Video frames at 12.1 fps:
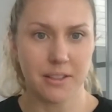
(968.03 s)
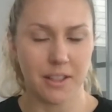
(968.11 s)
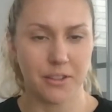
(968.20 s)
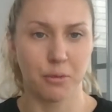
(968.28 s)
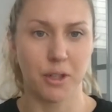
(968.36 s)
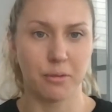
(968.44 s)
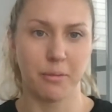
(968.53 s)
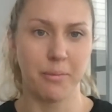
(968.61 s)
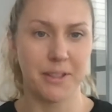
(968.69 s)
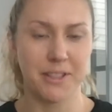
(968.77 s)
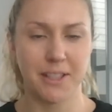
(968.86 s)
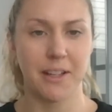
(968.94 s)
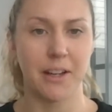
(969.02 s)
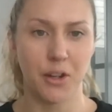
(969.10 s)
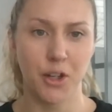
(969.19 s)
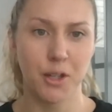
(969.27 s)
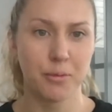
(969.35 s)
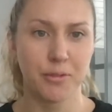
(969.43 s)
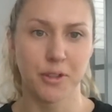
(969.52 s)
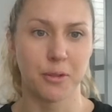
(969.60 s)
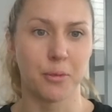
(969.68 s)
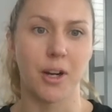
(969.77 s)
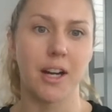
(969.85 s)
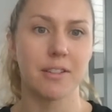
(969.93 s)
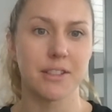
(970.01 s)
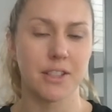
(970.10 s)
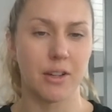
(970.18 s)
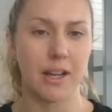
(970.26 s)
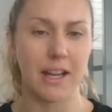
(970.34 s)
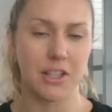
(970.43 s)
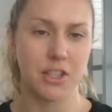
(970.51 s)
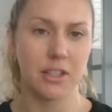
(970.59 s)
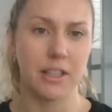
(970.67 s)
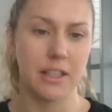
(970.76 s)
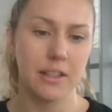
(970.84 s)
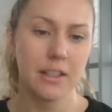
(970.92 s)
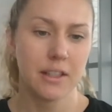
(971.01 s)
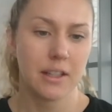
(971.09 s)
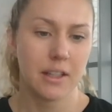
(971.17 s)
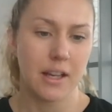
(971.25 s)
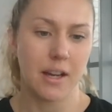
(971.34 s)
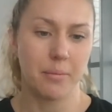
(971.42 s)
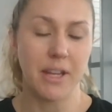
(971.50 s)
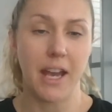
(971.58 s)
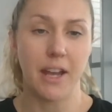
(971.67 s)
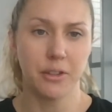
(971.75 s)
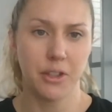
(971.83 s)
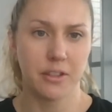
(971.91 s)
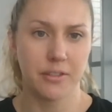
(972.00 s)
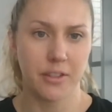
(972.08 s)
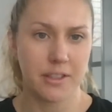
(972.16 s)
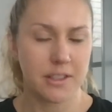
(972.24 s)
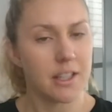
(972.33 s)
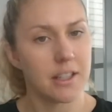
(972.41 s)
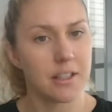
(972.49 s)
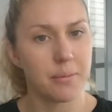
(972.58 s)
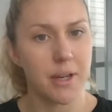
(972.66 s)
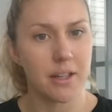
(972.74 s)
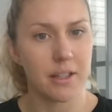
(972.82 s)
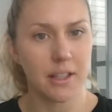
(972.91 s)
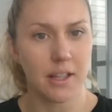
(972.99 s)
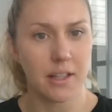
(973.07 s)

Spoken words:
I thought, what, I'm going to sit in at home for a while. So I actually, Yale University in America,